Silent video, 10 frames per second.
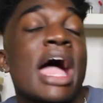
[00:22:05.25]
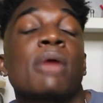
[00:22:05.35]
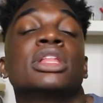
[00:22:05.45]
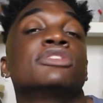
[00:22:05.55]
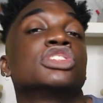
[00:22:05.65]
I
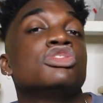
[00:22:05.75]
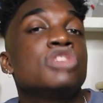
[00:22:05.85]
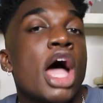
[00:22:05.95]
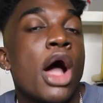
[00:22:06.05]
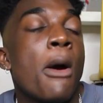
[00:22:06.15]
would love to
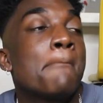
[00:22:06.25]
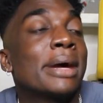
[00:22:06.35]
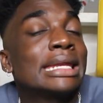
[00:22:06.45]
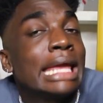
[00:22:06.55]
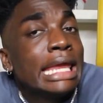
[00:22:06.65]
know.
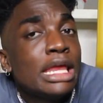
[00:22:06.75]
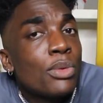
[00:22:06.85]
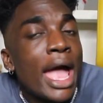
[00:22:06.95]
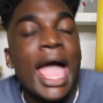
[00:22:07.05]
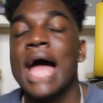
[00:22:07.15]
But
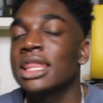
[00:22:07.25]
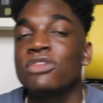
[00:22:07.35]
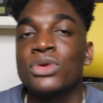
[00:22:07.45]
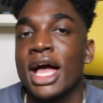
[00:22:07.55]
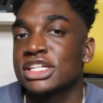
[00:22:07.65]
anyway, I
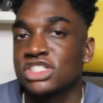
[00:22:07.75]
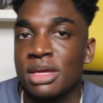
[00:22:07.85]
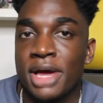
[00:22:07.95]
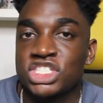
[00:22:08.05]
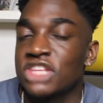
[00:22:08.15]
love you guys
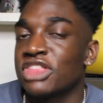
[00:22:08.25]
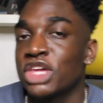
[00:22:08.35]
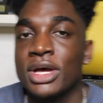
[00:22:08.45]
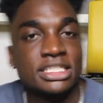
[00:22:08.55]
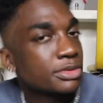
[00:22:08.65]
so much. And
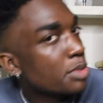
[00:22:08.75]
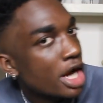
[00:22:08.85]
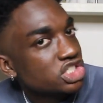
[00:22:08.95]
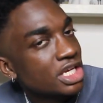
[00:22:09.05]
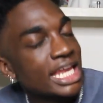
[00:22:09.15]
thank you guys for
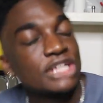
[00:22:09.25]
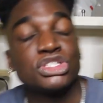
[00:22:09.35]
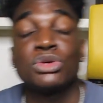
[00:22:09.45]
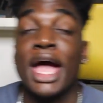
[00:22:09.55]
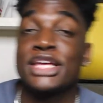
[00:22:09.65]
watching. And I'll
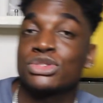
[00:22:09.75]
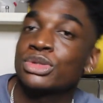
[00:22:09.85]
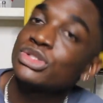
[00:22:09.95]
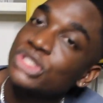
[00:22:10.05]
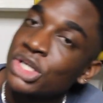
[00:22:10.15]
see you guys
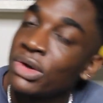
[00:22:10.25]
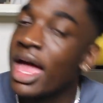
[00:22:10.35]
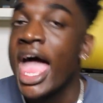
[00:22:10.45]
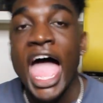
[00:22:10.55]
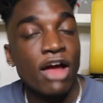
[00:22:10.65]
real soon.
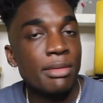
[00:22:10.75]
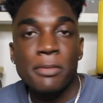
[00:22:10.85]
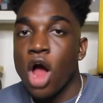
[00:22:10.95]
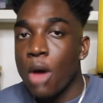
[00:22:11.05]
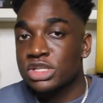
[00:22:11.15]
And
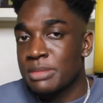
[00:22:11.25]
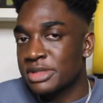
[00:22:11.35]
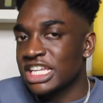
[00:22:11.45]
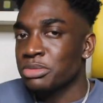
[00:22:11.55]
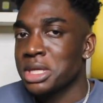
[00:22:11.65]
remember, always
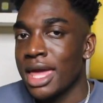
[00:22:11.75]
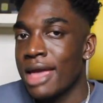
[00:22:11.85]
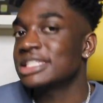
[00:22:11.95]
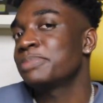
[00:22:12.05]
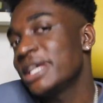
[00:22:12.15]
remember to take me kids.